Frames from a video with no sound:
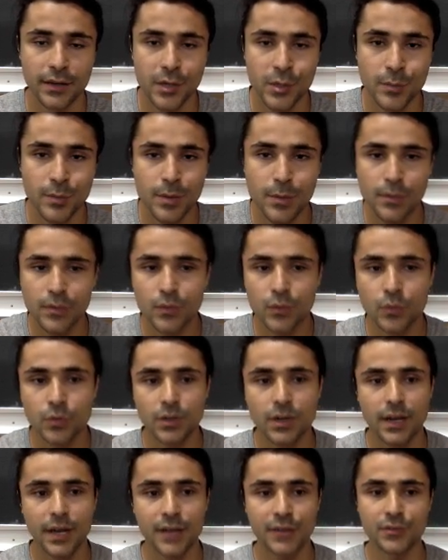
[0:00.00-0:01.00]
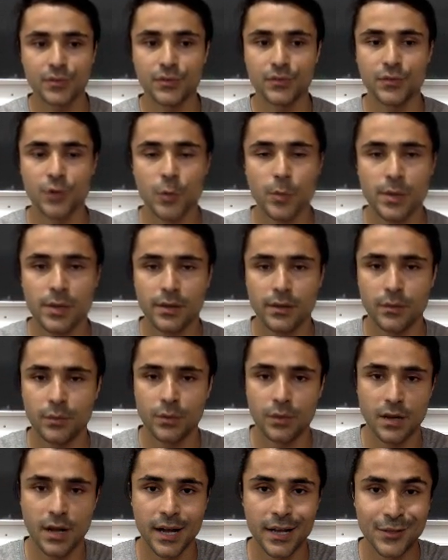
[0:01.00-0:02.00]
Now remember the word hydrophobic,
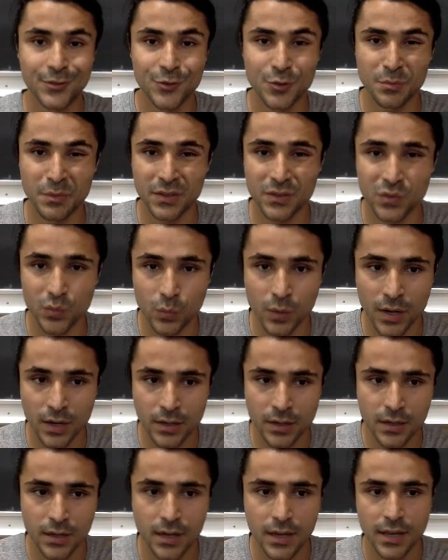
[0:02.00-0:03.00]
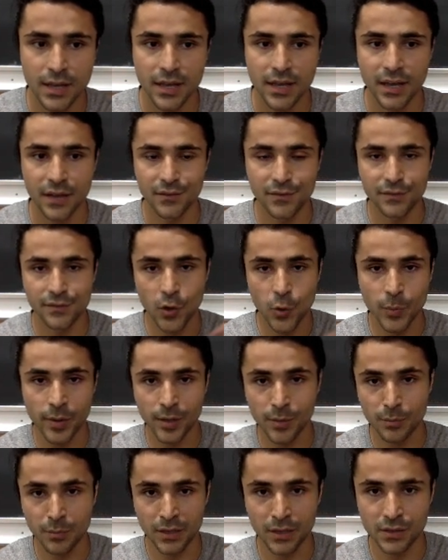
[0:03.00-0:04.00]
where hydro means water and
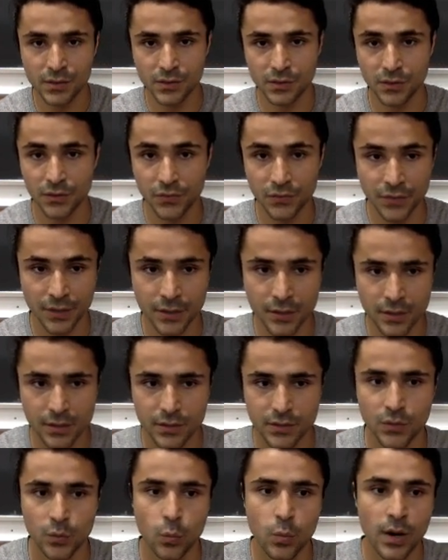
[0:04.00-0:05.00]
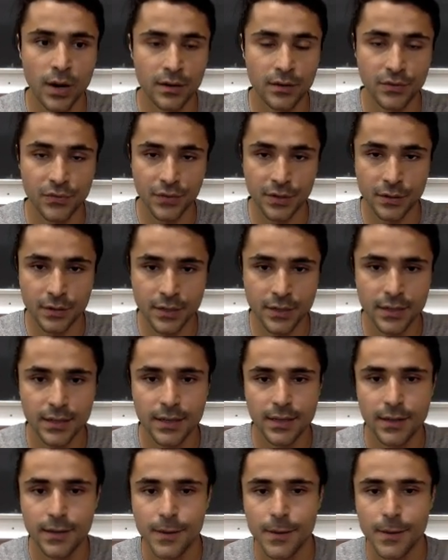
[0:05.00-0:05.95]
phobic means to fear, so water fearing.